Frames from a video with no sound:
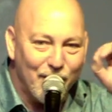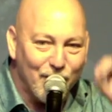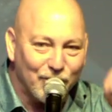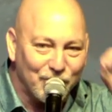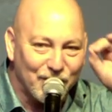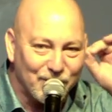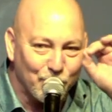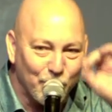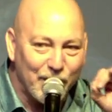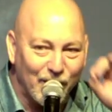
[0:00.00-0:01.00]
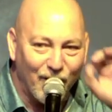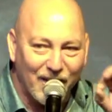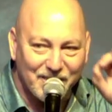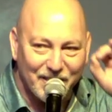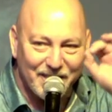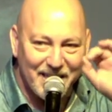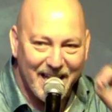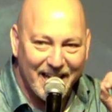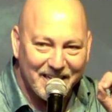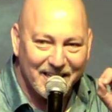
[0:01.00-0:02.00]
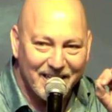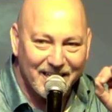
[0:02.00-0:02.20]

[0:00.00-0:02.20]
not just realize it yet.